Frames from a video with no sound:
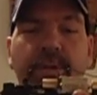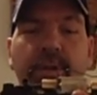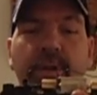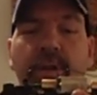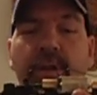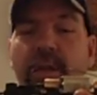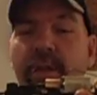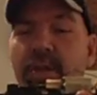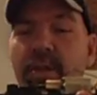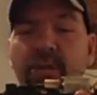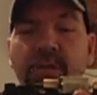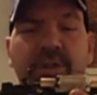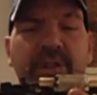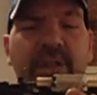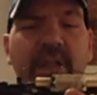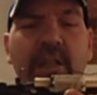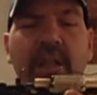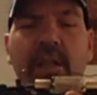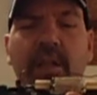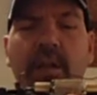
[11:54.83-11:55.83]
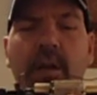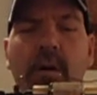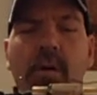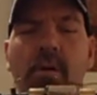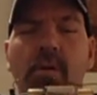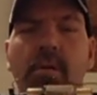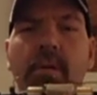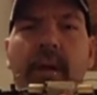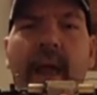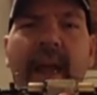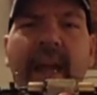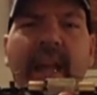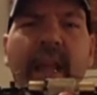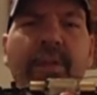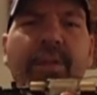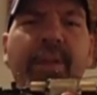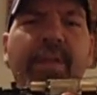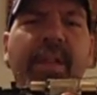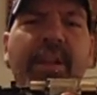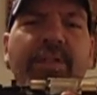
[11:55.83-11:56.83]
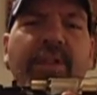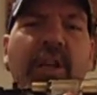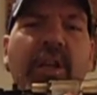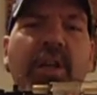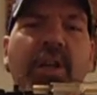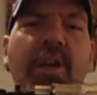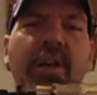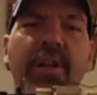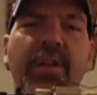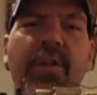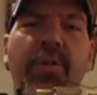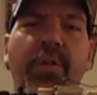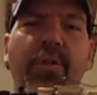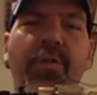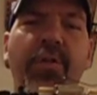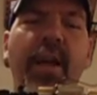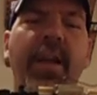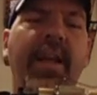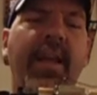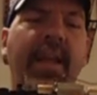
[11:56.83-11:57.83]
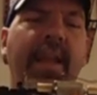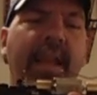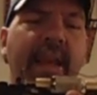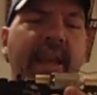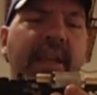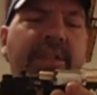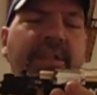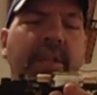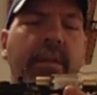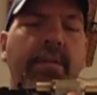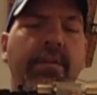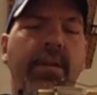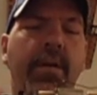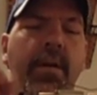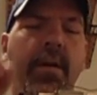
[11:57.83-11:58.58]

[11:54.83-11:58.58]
You can use silicone, anything that's a good thick adhesive